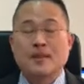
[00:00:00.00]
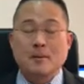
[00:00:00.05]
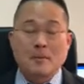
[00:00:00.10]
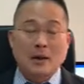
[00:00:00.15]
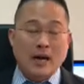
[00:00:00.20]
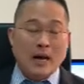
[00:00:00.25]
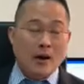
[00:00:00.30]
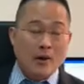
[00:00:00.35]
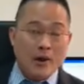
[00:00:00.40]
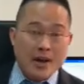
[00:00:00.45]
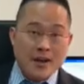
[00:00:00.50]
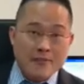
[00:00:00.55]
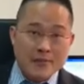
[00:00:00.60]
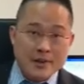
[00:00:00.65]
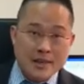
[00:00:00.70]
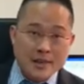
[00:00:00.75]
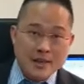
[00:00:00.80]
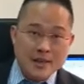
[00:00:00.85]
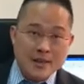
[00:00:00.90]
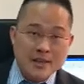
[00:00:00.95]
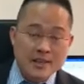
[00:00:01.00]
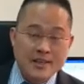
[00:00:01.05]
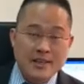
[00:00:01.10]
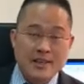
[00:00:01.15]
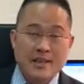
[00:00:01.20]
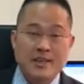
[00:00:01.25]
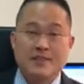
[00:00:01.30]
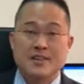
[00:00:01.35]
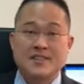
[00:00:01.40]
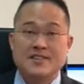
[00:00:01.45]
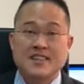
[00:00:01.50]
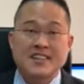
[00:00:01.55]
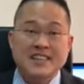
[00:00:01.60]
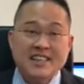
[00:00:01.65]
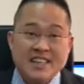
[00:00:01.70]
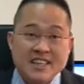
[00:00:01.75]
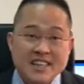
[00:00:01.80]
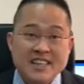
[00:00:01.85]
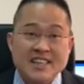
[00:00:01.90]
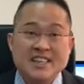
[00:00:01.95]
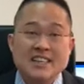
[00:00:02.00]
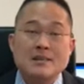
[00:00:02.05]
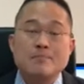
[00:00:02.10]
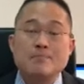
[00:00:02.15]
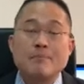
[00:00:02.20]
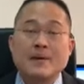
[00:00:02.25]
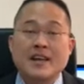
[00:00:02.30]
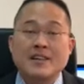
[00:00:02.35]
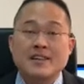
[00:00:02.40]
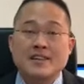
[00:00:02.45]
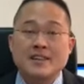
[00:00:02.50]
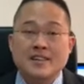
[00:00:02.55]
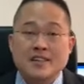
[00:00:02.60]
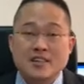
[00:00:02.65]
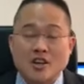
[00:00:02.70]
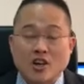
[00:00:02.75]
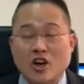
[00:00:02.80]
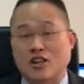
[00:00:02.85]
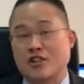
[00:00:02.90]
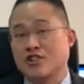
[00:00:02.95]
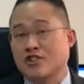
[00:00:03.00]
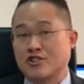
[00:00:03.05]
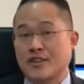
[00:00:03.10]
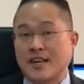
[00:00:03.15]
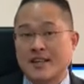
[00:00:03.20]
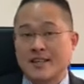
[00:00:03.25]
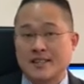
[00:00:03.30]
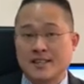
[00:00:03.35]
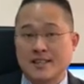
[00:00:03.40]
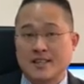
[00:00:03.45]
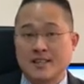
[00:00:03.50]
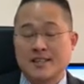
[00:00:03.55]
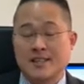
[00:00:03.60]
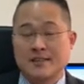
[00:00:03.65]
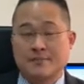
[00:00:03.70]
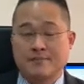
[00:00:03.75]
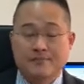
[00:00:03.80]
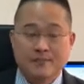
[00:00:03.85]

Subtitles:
However, if it's an independent contractor,